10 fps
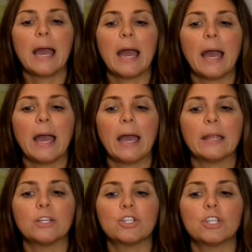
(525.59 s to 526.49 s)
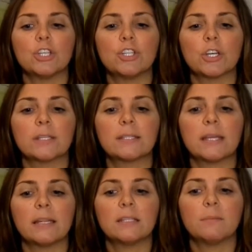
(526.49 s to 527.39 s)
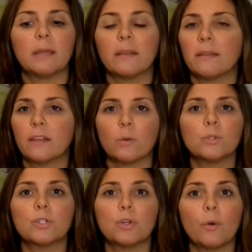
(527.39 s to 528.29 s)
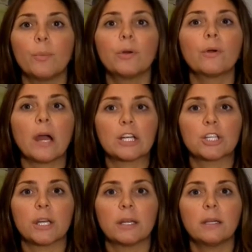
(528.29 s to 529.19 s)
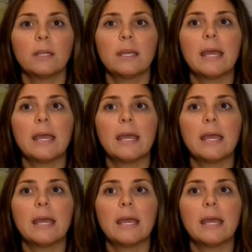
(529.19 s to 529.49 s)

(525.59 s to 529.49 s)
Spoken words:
and she just said to me that there was no progression,